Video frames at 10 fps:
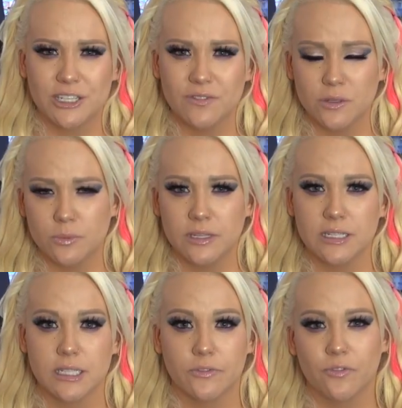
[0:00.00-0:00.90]

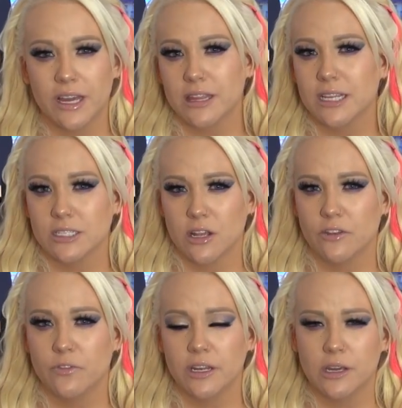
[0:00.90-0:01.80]
EVPs and find things
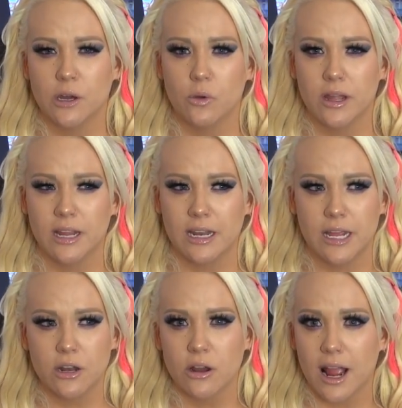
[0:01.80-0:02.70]
on video and, and
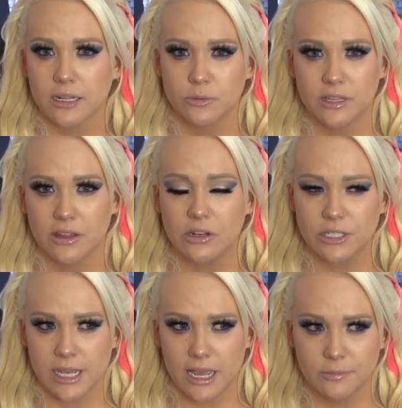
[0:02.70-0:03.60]
interact with the other
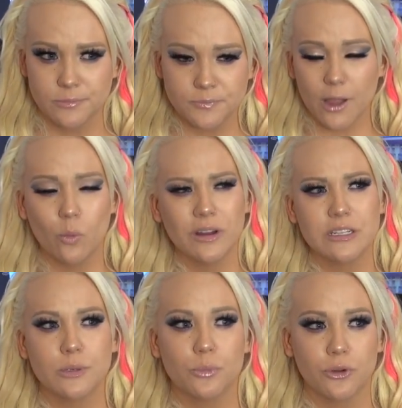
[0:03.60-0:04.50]
side. I
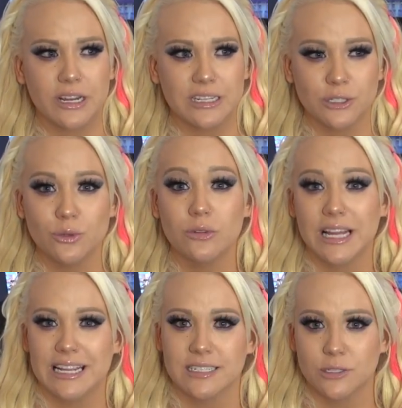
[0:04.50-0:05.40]
want to bring to
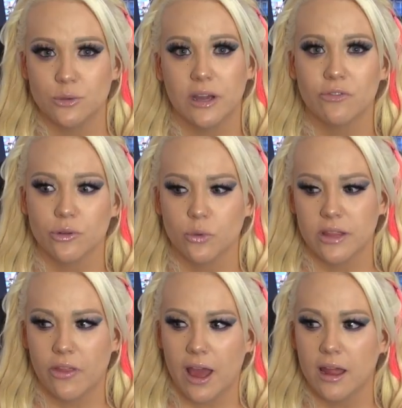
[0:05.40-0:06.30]
light to
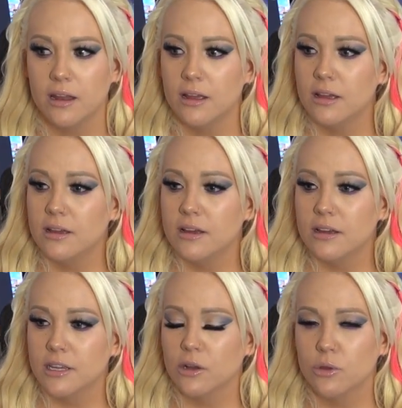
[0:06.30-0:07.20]
everyone that,
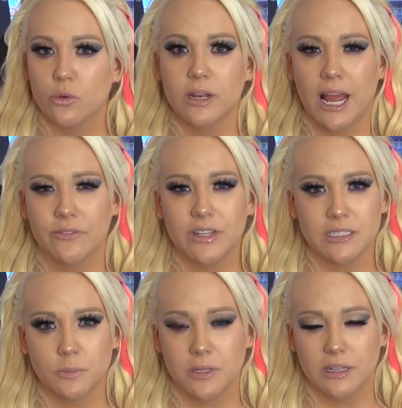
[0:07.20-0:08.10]
you know, you can have
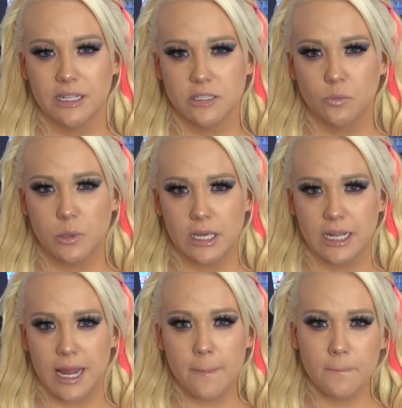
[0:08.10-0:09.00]
these abilities of being
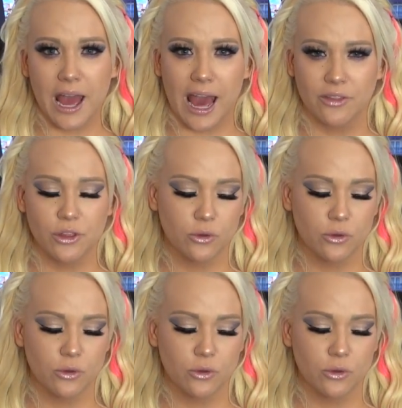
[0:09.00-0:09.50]
an empath.